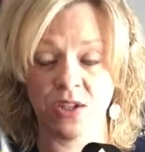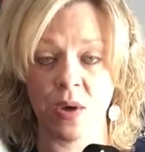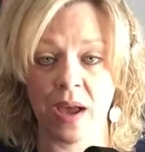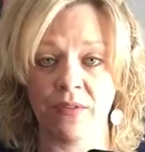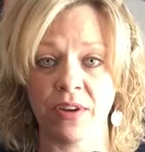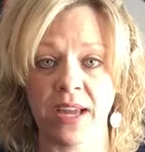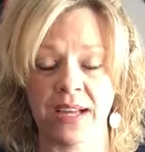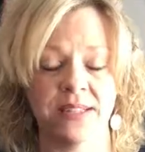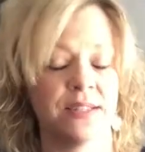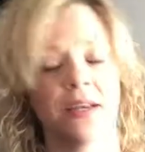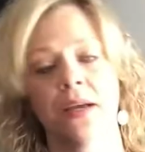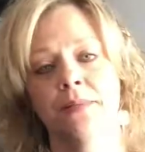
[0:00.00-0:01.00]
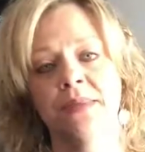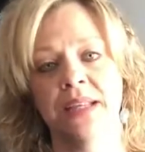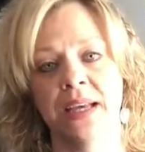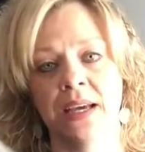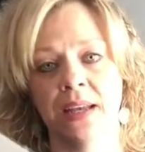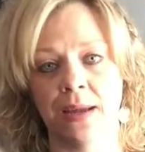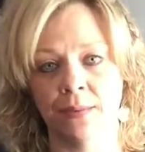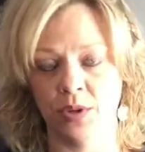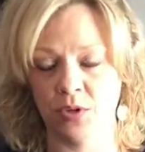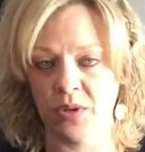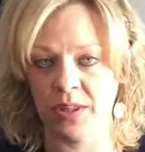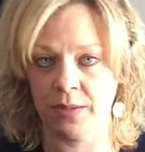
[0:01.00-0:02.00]
So every guest that comes in, I'm going
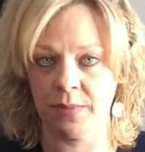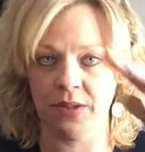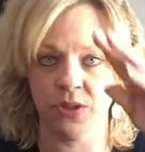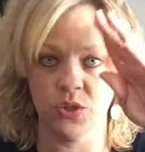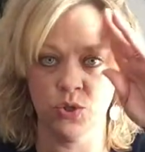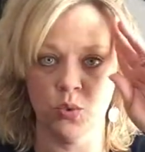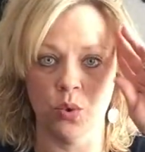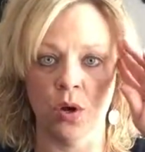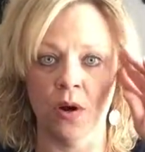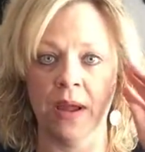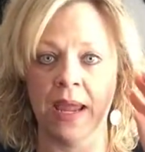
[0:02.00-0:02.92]
to greet them at the door